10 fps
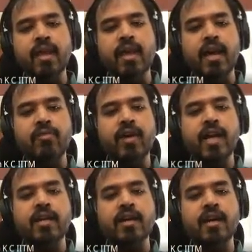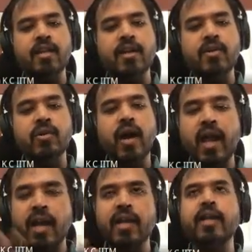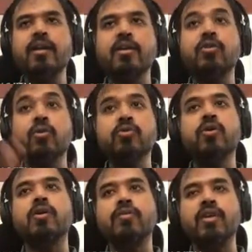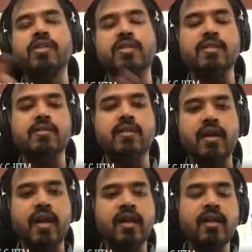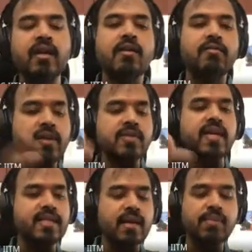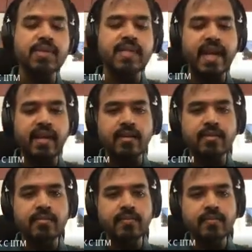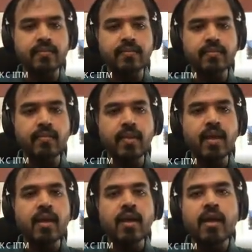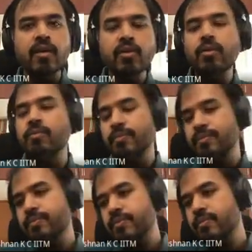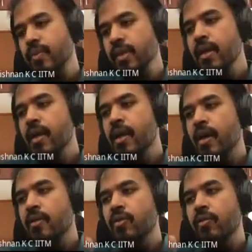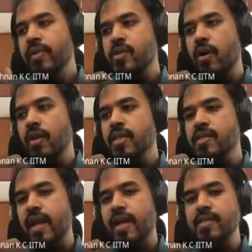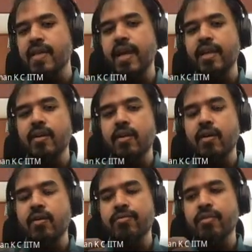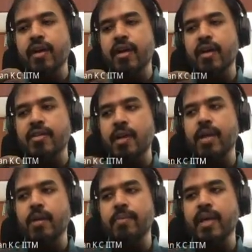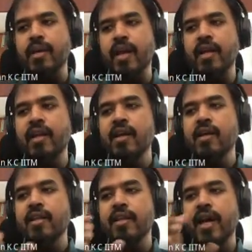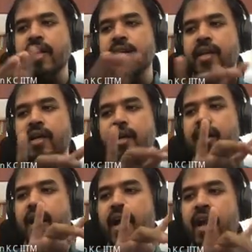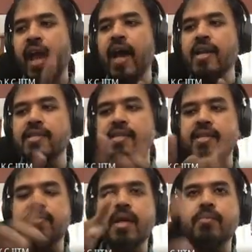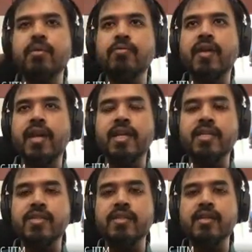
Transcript: effect that you annotate those sort of functions, right? We'll see examples later. So so we saw this nice idea of subtyping, right? That a nat is a subtype of an integer.